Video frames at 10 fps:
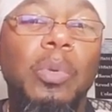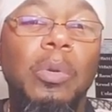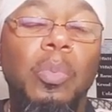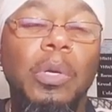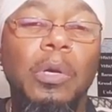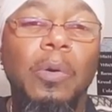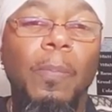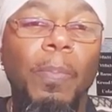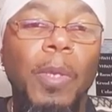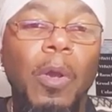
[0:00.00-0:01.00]
We
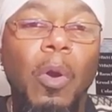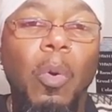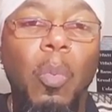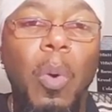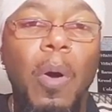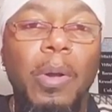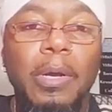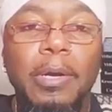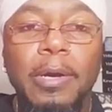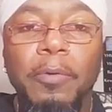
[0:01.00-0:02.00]
will
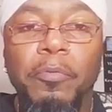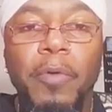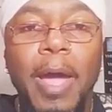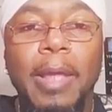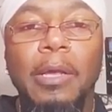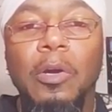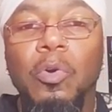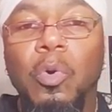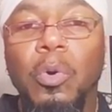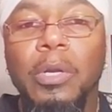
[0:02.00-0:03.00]
walk upright
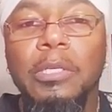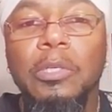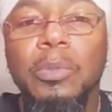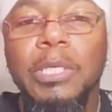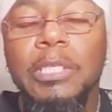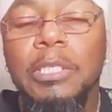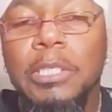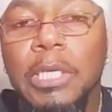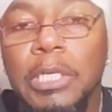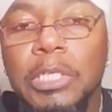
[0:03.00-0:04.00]
according to his
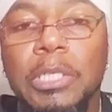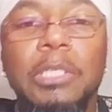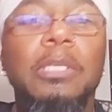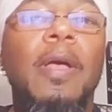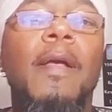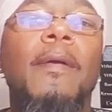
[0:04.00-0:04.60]
teachings